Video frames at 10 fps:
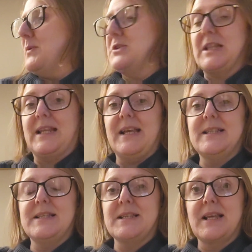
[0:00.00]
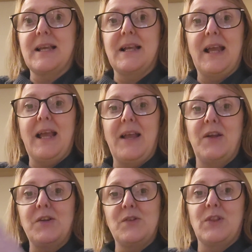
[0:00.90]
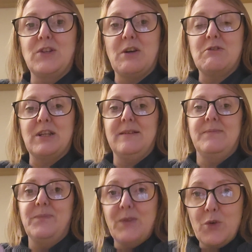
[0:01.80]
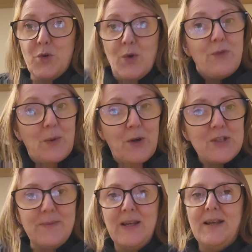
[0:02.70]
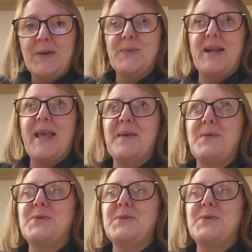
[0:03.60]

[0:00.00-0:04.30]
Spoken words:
was really nice is the children, you if you're watching, were able